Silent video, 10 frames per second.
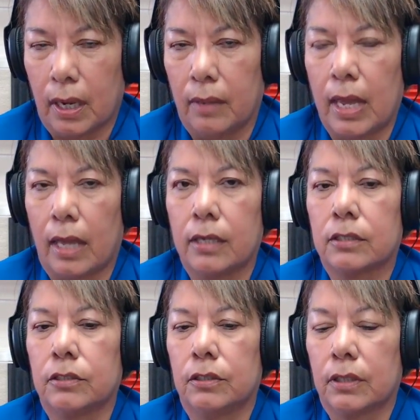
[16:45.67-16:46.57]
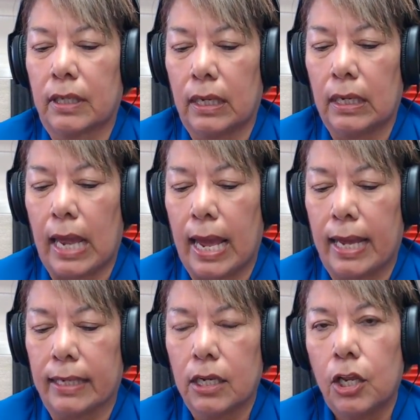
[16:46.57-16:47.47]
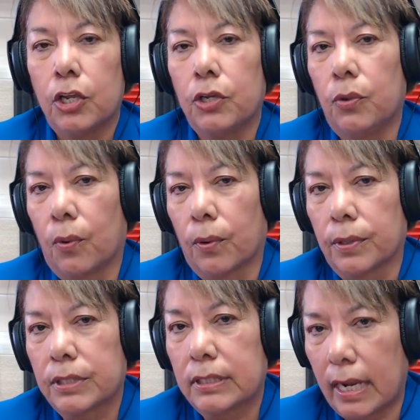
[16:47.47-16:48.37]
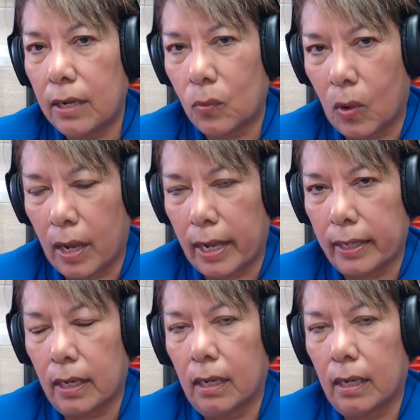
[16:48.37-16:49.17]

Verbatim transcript: and that is looking at your statewide.